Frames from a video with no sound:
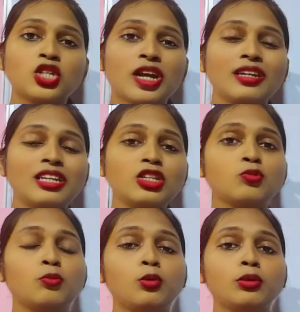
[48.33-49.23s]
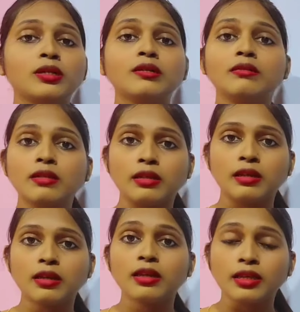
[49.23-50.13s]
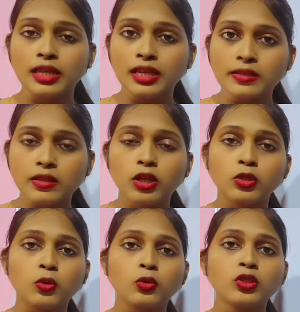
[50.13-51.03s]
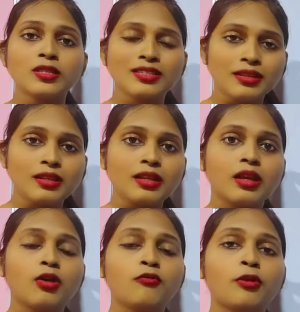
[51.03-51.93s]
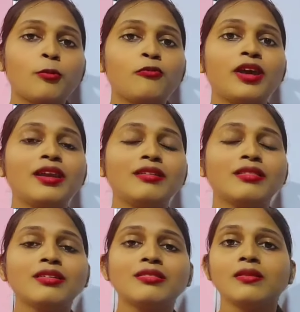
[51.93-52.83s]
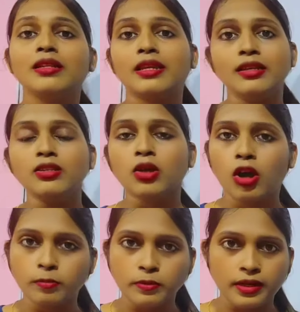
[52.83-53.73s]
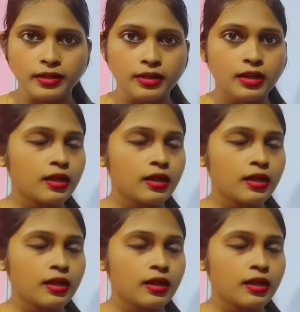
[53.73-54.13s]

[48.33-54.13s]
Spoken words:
shiny, smooth silk. Yes, those silk, from where the silk is obtained.